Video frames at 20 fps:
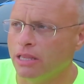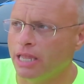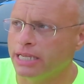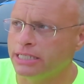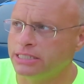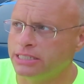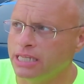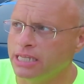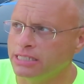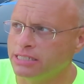
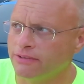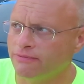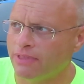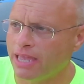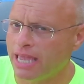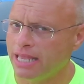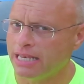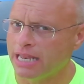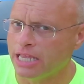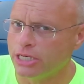lights, things of
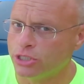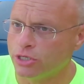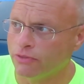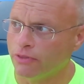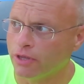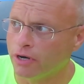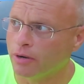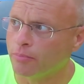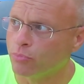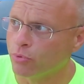that nature right.
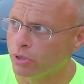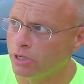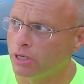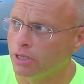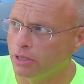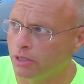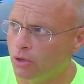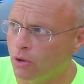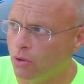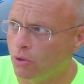that are
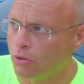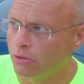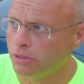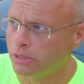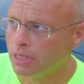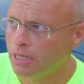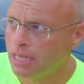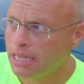brittle and old.